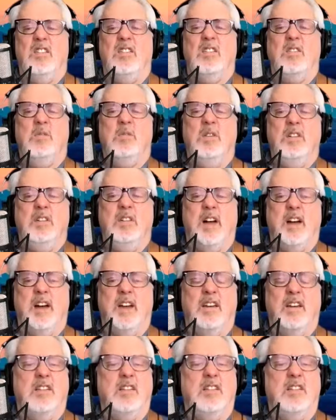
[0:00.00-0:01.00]
Or will
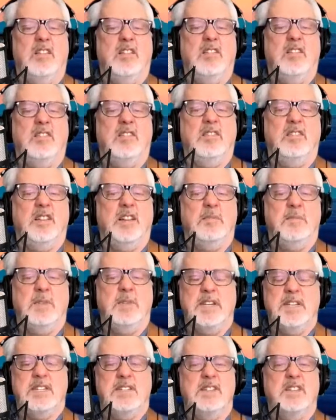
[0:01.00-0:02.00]
I? Let me
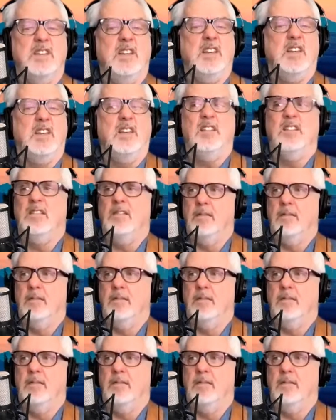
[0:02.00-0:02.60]
see.